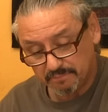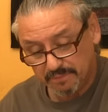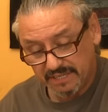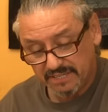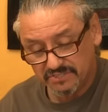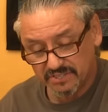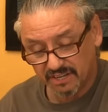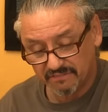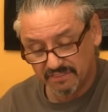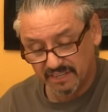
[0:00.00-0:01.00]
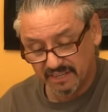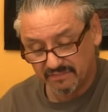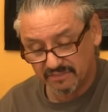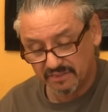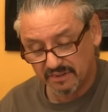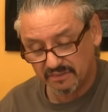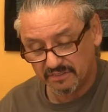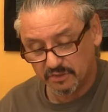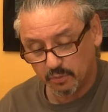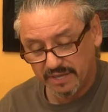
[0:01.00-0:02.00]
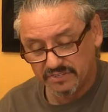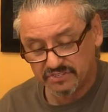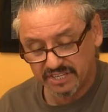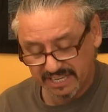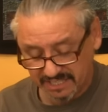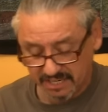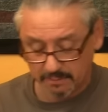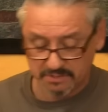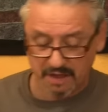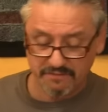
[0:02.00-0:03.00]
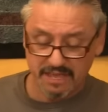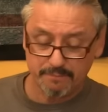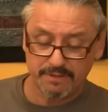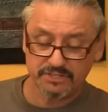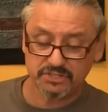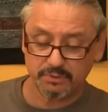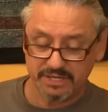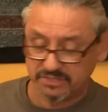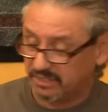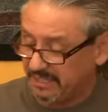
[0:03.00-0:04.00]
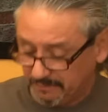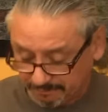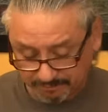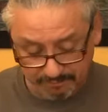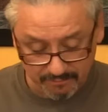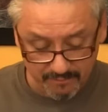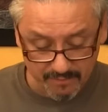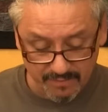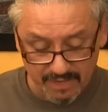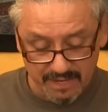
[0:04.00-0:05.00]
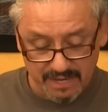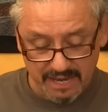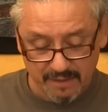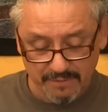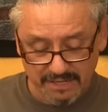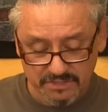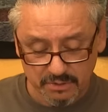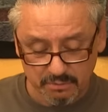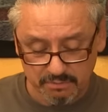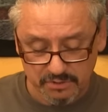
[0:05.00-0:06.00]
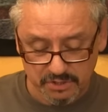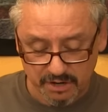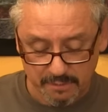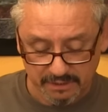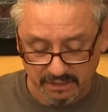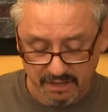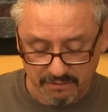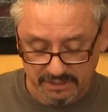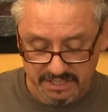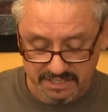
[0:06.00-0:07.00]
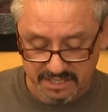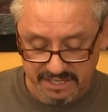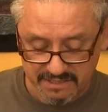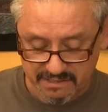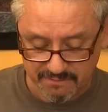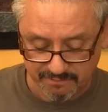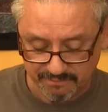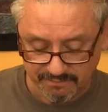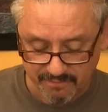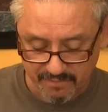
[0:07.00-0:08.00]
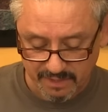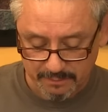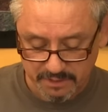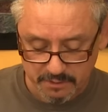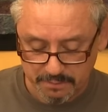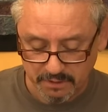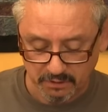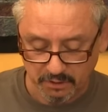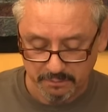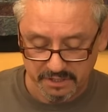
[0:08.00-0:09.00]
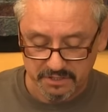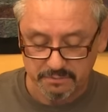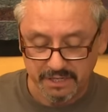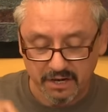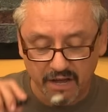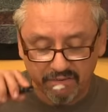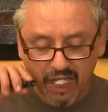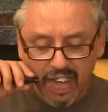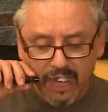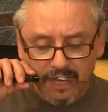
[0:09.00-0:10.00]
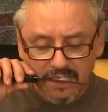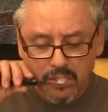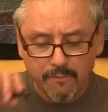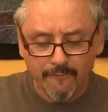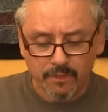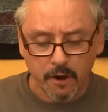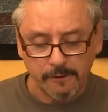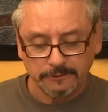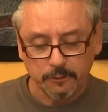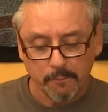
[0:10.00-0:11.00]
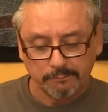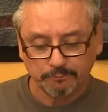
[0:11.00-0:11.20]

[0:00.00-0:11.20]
piece of the, the way the skin comes off of that pit so easily, I'm not so sure I'm in love with these things. Let me just peel a little bit of this meat off. Uh,